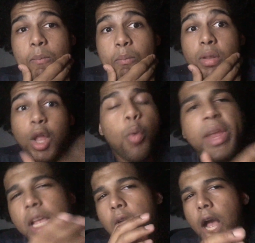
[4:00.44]
blowing
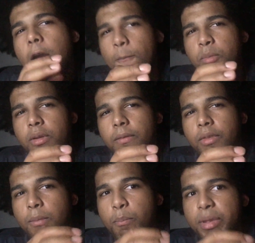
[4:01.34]
up the
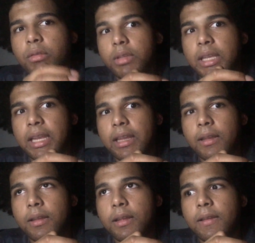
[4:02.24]
building.
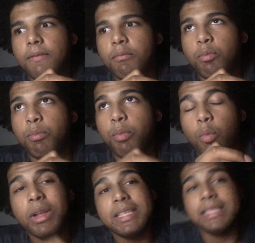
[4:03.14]
But
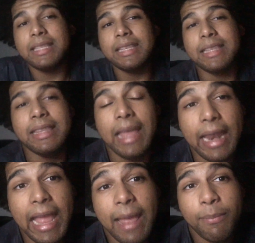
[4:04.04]
once that
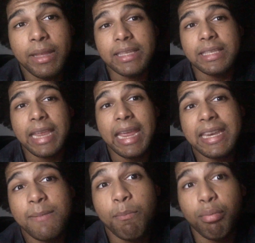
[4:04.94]
happens, Danny
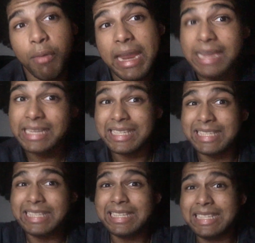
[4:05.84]
breaks.
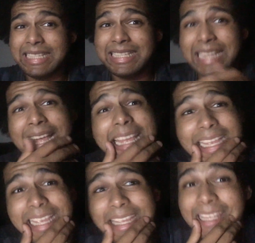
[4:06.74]

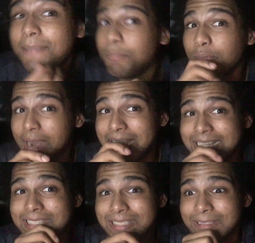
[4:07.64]
He
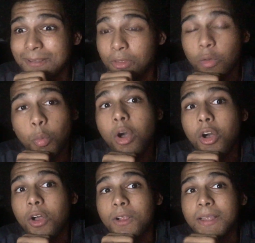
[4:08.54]
breaks the
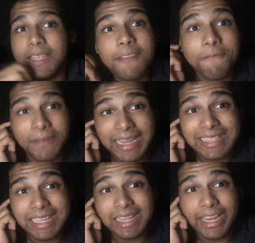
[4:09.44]
wall. He fights
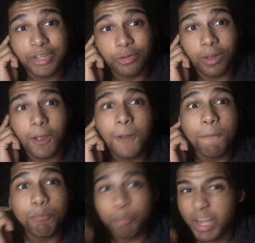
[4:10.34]
Elektra,
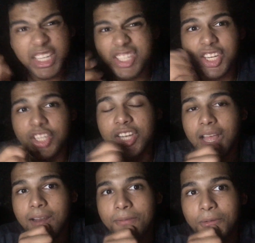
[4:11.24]
punches the shit out
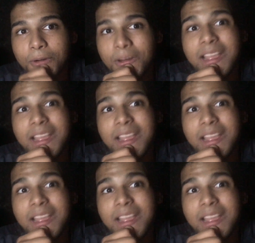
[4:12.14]
of her,